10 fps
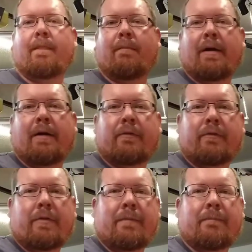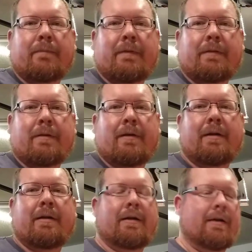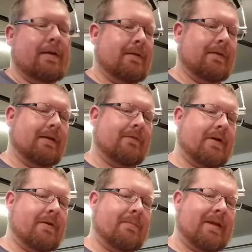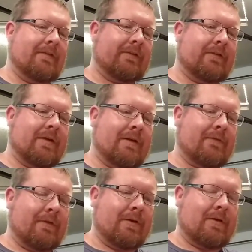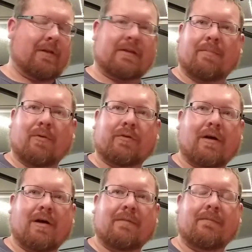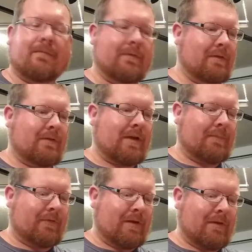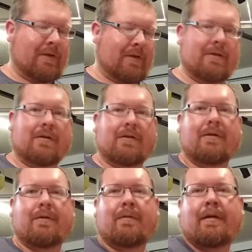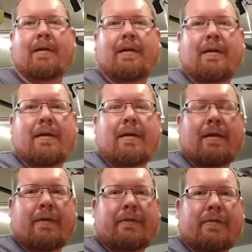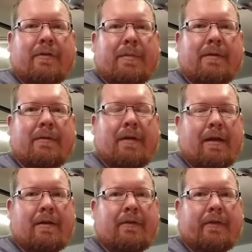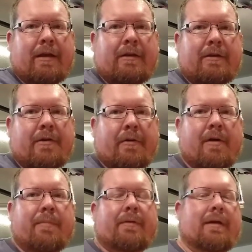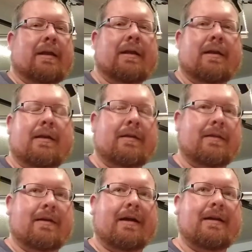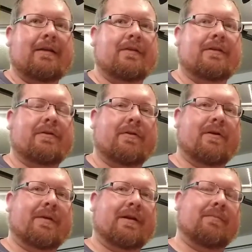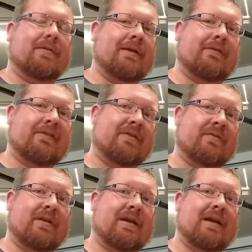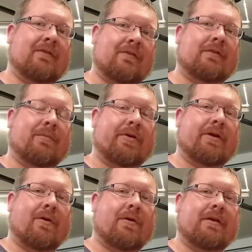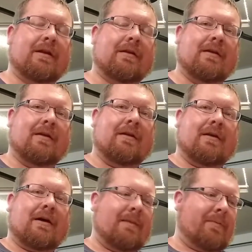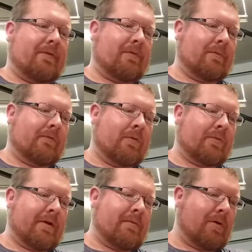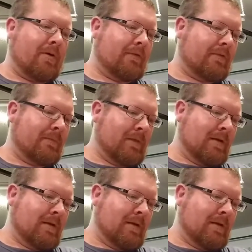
mild street, alright? It's very basic stuff, like the bolt-on type stuff that you can do. This gentleman is in Europe, and in the 90s in Europe, and I believe still today, it's still pretty hard to get high-performance Volkswagen parts.